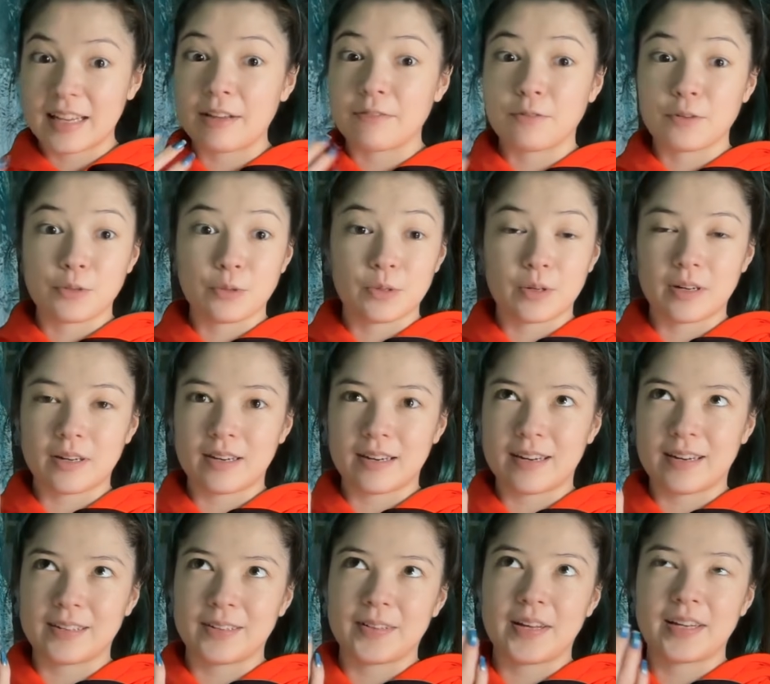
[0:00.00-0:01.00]
If you
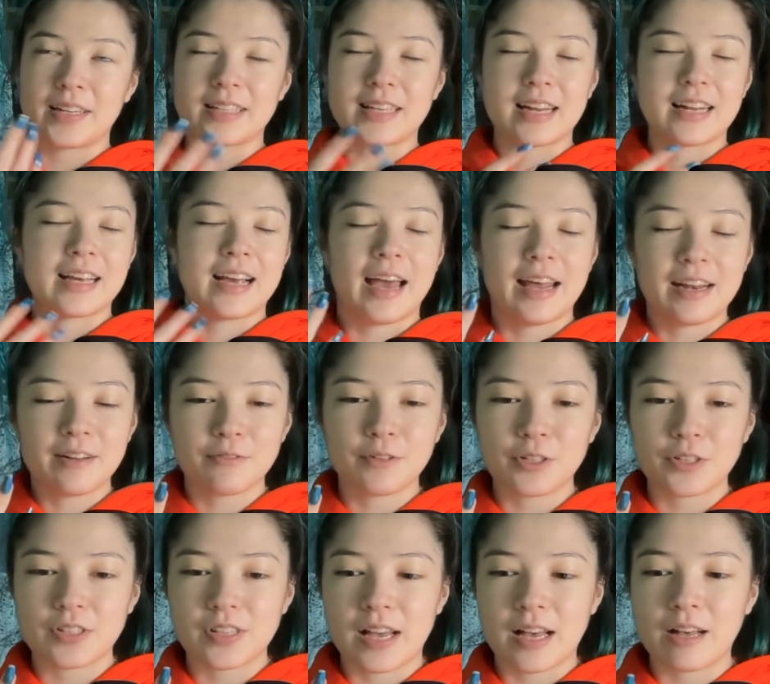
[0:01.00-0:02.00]
are like getting ahead of
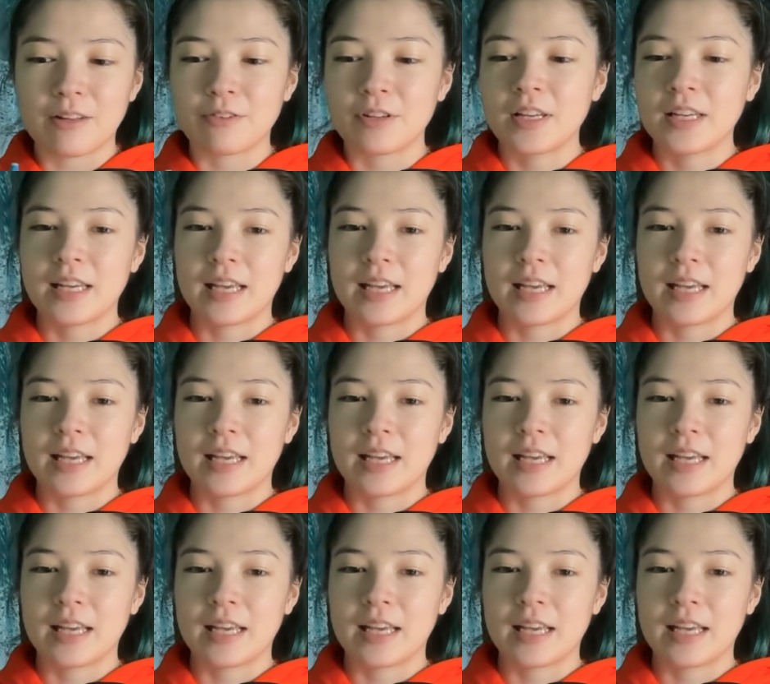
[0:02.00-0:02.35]
yourself,